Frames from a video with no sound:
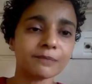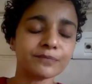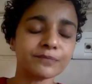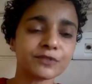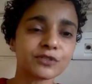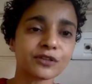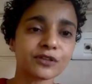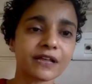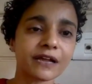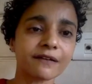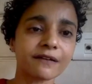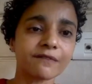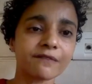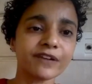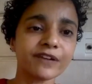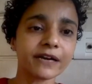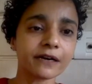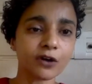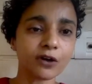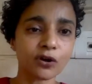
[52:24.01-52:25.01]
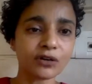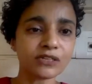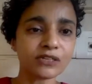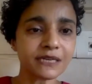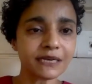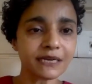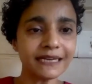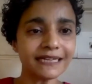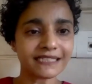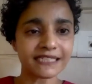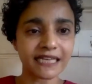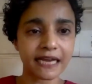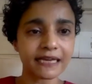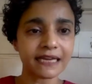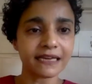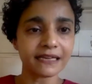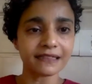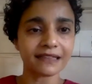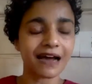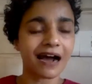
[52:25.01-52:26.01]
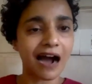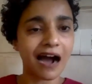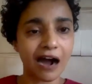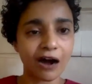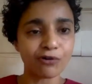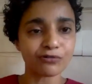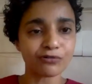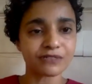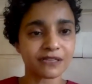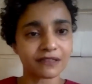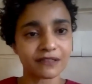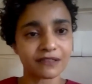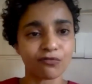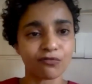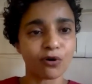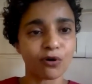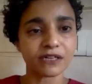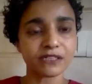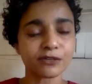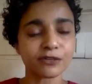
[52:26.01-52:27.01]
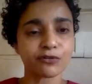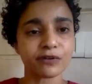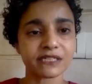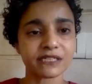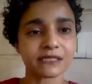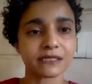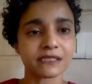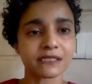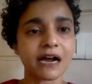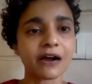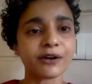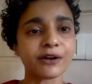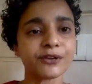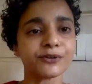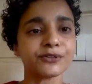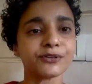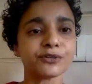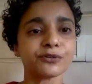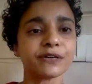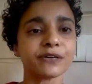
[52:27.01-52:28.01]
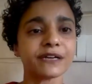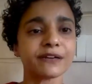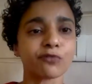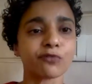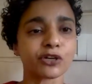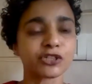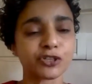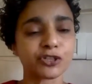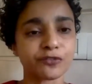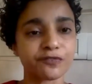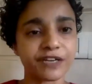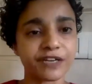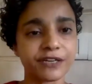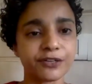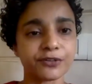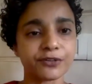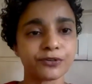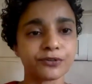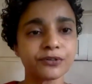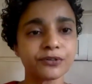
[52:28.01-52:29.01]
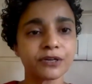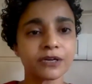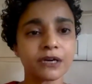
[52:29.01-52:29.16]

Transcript: so that we are constantly checking the hows and the what's questions. How do you do it? What should we do?